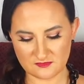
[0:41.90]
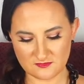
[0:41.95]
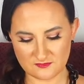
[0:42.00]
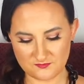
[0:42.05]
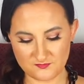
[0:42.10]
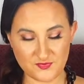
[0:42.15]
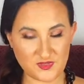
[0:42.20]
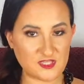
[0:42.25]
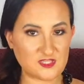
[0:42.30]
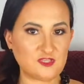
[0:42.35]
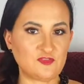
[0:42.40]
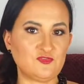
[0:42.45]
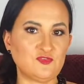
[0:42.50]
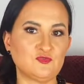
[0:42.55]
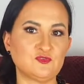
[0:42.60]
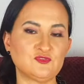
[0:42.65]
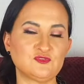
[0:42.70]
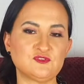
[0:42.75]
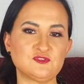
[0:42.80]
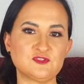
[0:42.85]
but if you
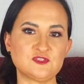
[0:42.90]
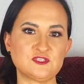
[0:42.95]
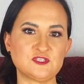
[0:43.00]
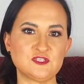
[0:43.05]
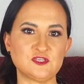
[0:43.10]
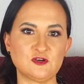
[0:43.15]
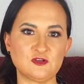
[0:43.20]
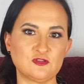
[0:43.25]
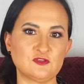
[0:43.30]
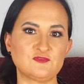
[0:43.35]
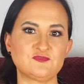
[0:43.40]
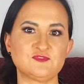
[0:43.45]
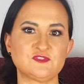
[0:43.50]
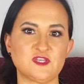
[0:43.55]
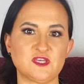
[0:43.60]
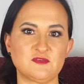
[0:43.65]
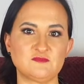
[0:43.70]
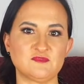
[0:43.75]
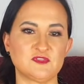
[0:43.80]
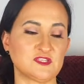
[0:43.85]
want to see all of
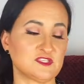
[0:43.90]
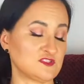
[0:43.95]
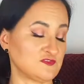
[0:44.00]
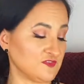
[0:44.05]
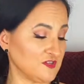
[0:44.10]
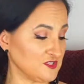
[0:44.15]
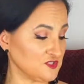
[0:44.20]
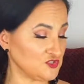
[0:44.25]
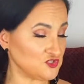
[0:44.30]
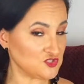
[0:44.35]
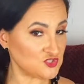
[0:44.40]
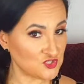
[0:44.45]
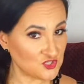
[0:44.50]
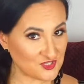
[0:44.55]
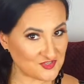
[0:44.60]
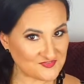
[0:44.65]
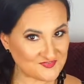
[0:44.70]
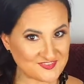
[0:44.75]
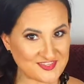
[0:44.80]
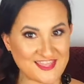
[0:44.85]
them, that's fine too.
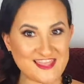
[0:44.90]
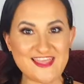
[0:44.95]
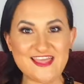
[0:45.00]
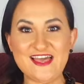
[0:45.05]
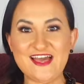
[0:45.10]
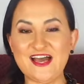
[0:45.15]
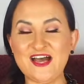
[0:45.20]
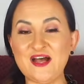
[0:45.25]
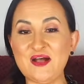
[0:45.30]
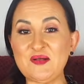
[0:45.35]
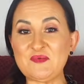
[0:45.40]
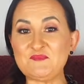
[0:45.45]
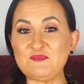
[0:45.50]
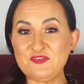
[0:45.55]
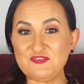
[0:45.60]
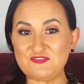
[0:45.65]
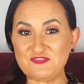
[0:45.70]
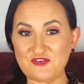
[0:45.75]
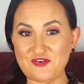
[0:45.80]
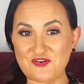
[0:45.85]

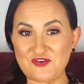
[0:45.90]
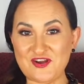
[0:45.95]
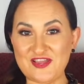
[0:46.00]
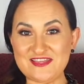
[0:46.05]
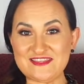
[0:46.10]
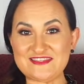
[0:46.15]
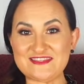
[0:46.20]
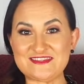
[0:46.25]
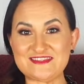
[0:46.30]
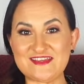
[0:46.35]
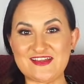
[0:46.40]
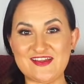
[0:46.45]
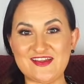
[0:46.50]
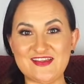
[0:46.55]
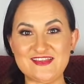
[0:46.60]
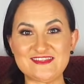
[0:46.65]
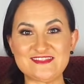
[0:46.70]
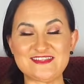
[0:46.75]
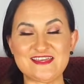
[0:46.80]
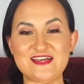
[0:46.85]
Before I
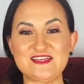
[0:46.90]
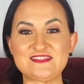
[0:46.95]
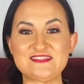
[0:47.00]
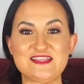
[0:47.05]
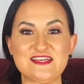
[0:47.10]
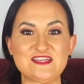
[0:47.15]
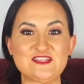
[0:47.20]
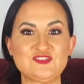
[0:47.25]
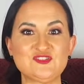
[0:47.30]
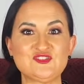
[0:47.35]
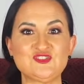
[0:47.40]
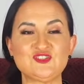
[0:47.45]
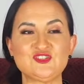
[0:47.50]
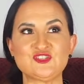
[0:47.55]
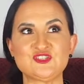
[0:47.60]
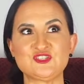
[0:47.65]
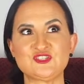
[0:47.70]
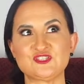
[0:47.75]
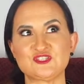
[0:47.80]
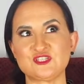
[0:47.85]
start, I'd like to
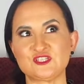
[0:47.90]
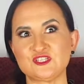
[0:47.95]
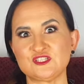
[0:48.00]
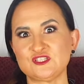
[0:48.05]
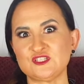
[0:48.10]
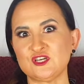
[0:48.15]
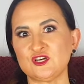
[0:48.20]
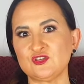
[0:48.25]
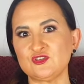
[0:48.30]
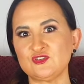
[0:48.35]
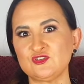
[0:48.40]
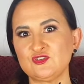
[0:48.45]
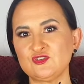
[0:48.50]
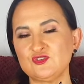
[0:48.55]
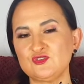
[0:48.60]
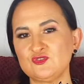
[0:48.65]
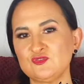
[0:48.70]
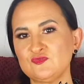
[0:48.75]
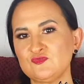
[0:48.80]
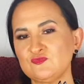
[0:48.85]
just tell
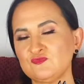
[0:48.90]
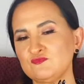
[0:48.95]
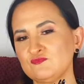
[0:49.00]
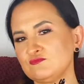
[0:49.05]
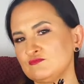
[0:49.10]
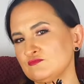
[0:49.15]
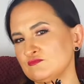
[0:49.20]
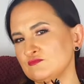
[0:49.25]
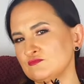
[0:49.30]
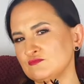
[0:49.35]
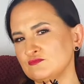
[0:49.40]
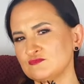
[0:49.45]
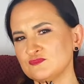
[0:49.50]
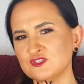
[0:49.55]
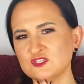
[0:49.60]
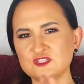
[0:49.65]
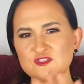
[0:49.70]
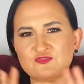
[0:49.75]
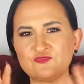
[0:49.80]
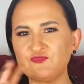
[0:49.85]
you
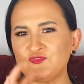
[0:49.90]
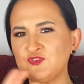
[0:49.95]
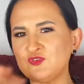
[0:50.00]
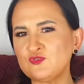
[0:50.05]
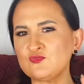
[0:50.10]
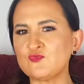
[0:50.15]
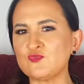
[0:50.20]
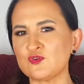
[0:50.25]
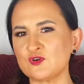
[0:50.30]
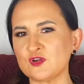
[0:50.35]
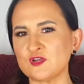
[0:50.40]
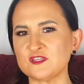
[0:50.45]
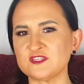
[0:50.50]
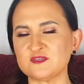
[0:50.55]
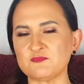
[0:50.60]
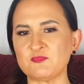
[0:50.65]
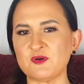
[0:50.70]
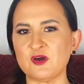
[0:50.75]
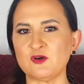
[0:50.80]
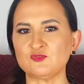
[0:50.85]
just a few words
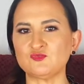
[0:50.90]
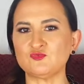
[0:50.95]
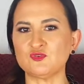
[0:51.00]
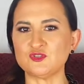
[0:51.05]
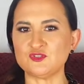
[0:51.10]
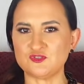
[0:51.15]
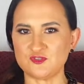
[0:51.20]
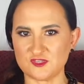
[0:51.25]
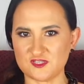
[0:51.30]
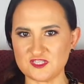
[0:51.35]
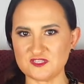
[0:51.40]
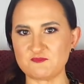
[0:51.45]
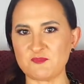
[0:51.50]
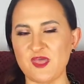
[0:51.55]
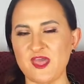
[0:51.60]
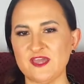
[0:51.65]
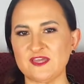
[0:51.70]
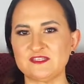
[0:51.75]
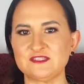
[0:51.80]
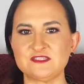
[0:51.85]
about what to
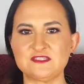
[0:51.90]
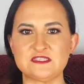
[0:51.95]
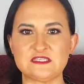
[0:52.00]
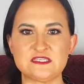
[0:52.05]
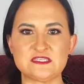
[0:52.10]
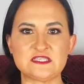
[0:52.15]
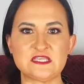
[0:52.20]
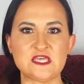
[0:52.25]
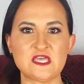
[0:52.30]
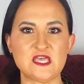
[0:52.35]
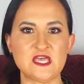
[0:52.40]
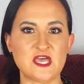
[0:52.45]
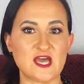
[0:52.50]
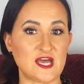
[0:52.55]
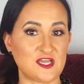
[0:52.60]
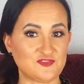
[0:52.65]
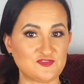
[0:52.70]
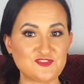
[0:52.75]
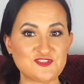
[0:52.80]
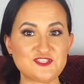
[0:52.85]
expect this
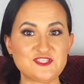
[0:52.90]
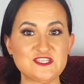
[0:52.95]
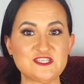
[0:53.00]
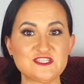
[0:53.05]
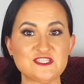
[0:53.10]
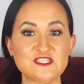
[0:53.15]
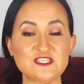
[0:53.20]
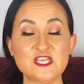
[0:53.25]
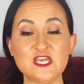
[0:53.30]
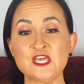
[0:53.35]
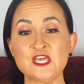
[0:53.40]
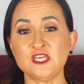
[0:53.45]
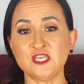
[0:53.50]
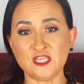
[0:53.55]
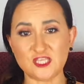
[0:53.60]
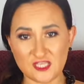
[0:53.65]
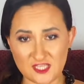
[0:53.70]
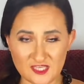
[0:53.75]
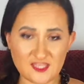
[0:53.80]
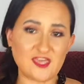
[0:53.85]
Advent season.
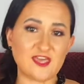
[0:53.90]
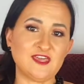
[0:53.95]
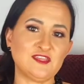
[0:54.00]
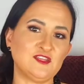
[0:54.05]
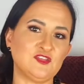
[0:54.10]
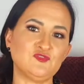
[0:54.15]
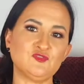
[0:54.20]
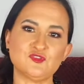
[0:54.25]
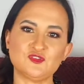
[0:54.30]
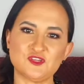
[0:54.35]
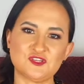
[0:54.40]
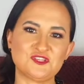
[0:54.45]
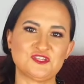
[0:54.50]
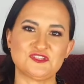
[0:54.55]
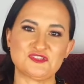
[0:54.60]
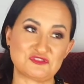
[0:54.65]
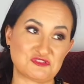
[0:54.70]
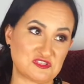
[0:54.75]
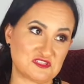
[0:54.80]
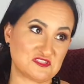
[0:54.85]
Again, if you're not
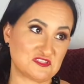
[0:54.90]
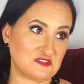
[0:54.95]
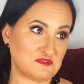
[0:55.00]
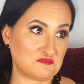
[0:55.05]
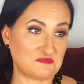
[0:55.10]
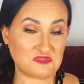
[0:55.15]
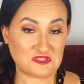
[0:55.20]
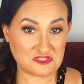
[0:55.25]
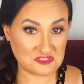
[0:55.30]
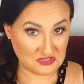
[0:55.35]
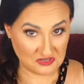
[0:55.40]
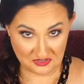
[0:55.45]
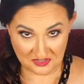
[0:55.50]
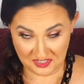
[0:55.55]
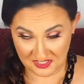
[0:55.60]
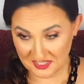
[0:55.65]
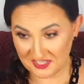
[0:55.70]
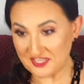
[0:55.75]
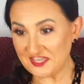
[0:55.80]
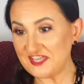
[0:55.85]
interested in me
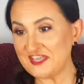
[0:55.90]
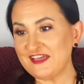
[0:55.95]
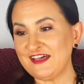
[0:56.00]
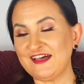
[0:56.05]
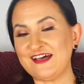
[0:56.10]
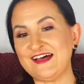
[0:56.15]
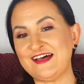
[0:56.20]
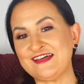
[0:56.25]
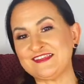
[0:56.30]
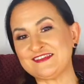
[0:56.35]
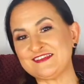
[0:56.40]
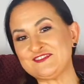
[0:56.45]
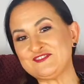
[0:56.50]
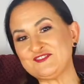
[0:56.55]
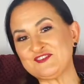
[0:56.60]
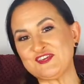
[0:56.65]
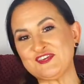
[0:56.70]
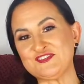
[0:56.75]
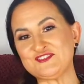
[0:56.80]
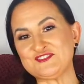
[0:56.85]
talking, then you
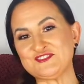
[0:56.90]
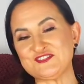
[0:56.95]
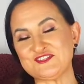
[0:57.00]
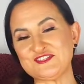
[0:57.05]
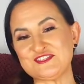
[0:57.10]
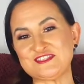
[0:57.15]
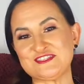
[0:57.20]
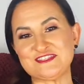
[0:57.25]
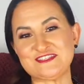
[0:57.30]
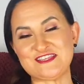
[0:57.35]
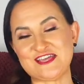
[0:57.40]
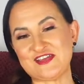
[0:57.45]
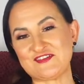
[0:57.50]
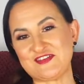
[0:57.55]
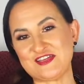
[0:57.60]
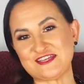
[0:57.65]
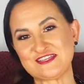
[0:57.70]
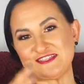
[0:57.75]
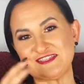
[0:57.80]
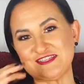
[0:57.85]
can just
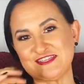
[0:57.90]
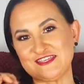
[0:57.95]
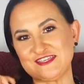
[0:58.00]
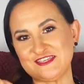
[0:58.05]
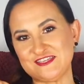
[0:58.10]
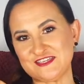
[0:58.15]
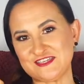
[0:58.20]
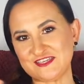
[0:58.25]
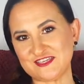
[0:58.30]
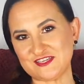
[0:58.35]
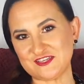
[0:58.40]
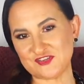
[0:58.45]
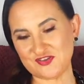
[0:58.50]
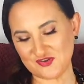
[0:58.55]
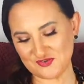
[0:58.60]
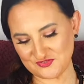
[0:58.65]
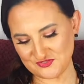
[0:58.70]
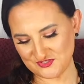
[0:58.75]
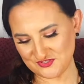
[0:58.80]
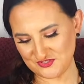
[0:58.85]
directly
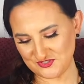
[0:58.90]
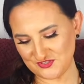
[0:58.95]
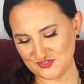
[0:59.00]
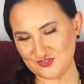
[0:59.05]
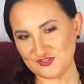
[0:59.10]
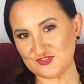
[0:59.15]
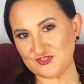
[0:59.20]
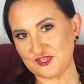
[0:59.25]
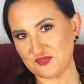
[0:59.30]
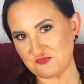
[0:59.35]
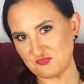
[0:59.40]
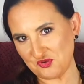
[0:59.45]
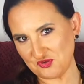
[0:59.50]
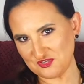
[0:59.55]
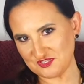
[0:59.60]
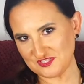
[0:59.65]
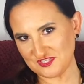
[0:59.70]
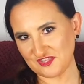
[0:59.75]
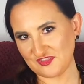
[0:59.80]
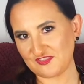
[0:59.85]
go to the
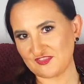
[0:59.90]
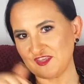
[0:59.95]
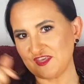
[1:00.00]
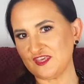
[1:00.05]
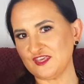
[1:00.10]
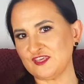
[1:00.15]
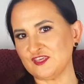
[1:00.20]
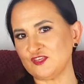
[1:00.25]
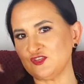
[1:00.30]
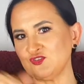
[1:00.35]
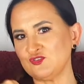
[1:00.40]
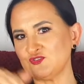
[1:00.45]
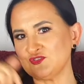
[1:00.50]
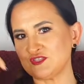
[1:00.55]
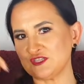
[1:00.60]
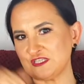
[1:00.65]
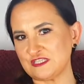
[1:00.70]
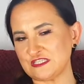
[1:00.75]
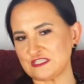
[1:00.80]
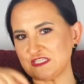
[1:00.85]
unboxing thing
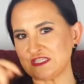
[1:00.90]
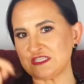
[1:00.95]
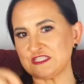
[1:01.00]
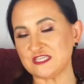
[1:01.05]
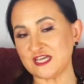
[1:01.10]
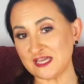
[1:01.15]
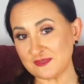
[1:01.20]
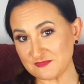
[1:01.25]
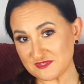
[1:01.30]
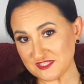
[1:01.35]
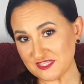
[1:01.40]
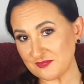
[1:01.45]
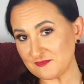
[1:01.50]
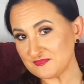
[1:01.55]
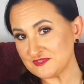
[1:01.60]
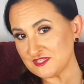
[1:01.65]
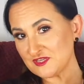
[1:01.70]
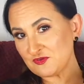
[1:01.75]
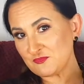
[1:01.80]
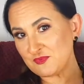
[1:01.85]
using the
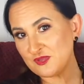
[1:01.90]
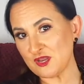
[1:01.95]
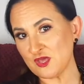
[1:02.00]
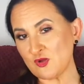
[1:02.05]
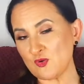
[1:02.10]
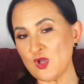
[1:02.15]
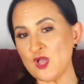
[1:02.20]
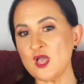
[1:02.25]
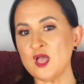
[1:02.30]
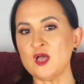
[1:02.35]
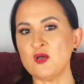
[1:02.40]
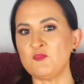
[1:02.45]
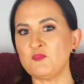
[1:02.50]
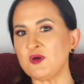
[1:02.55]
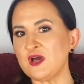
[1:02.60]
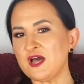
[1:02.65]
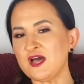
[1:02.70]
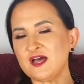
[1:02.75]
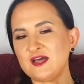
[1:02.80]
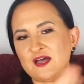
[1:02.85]
timestamps down below,
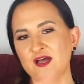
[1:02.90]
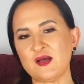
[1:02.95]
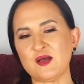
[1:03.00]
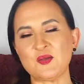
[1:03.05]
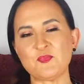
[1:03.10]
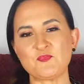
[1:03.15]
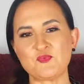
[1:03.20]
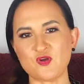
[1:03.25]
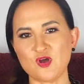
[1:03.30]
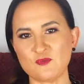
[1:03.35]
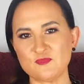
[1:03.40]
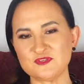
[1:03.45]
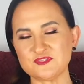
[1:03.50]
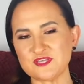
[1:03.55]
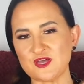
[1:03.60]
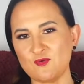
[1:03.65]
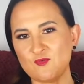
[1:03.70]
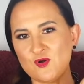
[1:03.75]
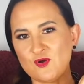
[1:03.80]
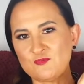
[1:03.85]
but I promise I won't